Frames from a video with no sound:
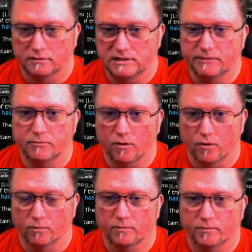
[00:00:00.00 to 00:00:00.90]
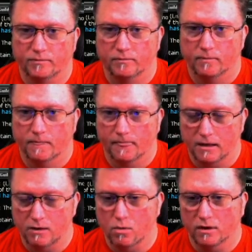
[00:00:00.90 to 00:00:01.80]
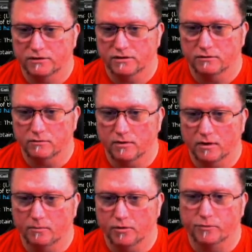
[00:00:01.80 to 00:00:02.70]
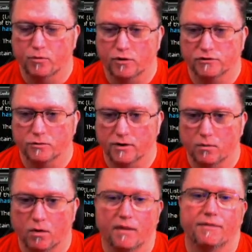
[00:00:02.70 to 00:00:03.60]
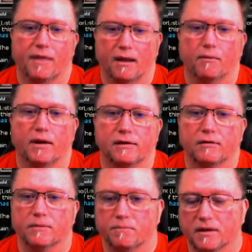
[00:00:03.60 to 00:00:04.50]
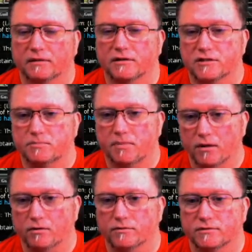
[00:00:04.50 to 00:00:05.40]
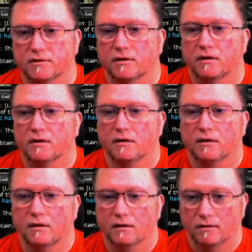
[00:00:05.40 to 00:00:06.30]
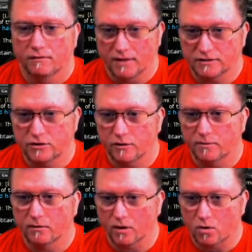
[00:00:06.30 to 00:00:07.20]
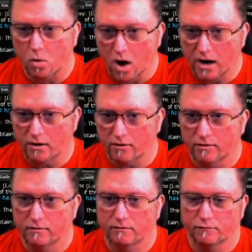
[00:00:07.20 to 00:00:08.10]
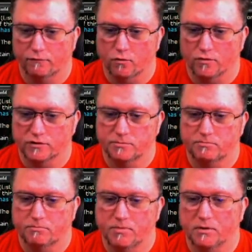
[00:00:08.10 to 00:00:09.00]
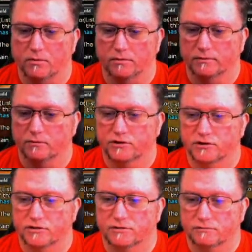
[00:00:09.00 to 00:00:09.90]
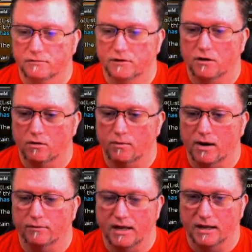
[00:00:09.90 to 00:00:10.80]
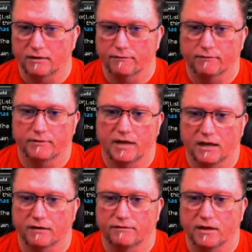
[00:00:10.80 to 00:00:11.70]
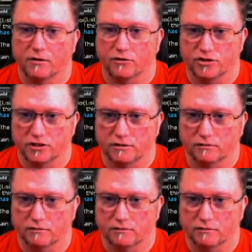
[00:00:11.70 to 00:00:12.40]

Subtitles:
Deep Gnome. You want to put the points where you want. That way you can pick the spells that's going to be required for this build, which is, you know, around negative energy.